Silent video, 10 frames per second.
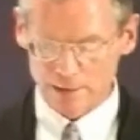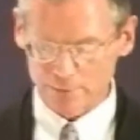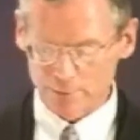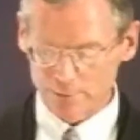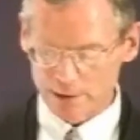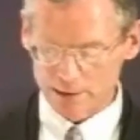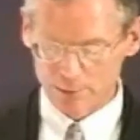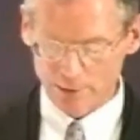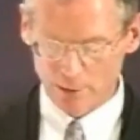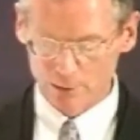associated
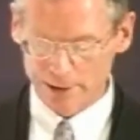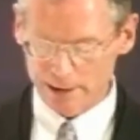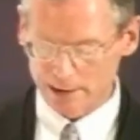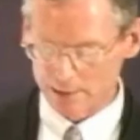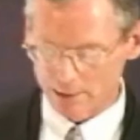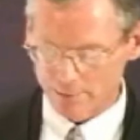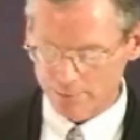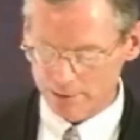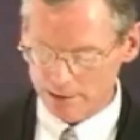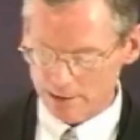with holding and
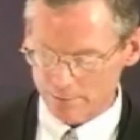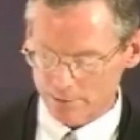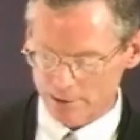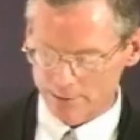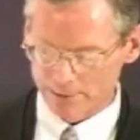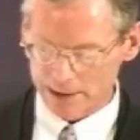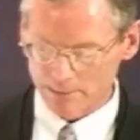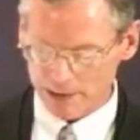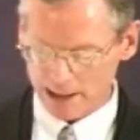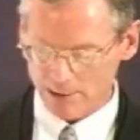enlarging its security
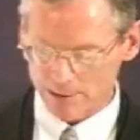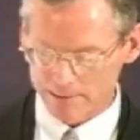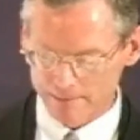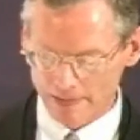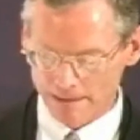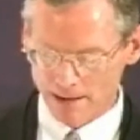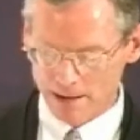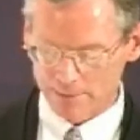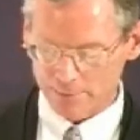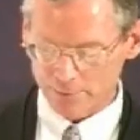and power.
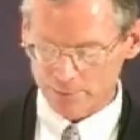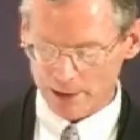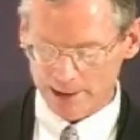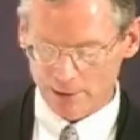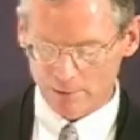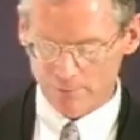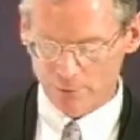Thus, despite all